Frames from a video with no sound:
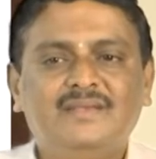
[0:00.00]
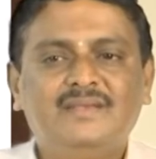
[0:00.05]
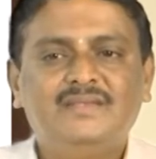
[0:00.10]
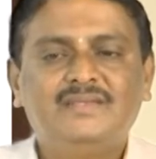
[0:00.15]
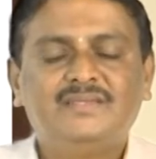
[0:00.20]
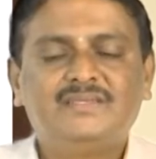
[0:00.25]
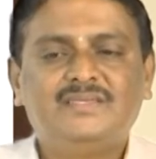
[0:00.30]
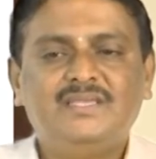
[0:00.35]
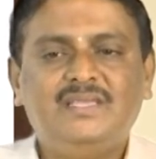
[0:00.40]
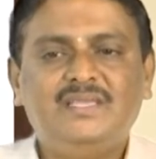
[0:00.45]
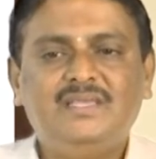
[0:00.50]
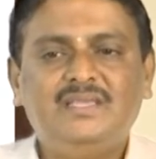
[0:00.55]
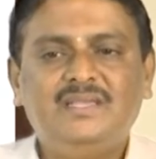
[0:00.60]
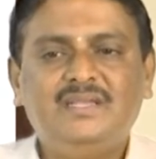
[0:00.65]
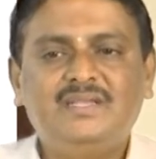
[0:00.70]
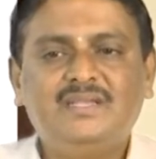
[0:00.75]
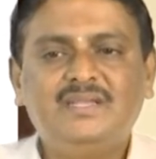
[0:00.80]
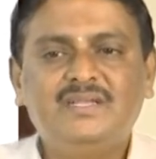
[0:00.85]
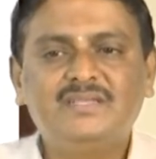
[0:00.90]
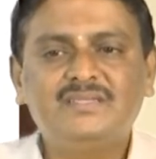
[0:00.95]
See,
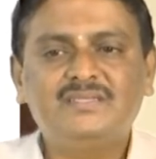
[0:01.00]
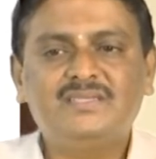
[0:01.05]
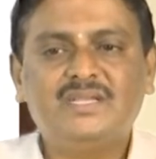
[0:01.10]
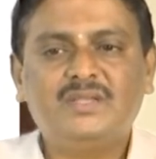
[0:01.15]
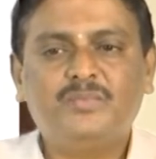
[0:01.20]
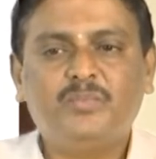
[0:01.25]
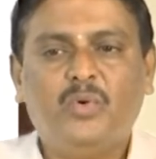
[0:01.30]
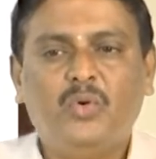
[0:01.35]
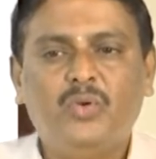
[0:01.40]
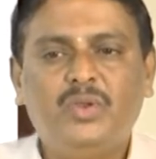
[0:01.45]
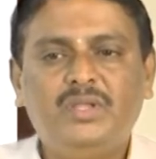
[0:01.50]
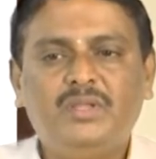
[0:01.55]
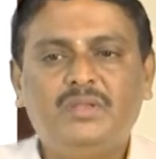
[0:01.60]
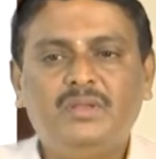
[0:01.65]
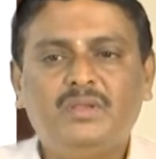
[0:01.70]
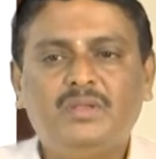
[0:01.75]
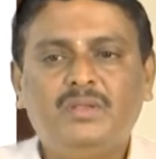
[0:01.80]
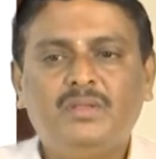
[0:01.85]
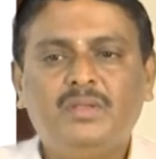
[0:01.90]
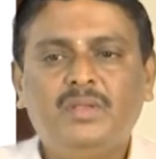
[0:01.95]
it intersect point
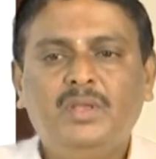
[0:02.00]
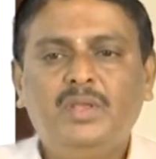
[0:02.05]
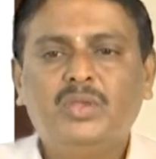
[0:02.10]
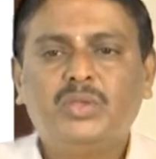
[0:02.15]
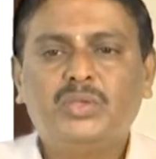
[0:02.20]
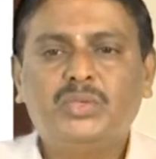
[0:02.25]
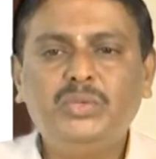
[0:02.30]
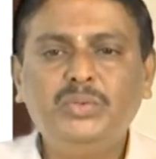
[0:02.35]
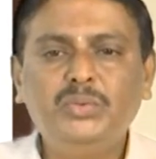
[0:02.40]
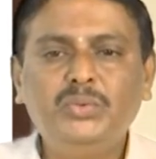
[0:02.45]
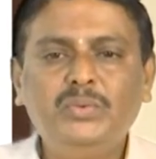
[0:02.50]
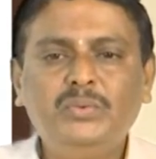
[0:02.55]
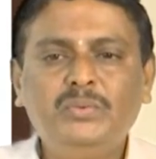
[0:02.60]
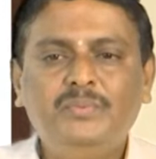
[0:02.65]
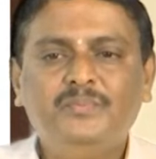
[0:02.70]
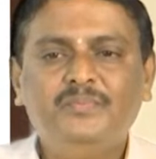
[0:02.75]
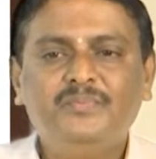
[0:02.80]
Q.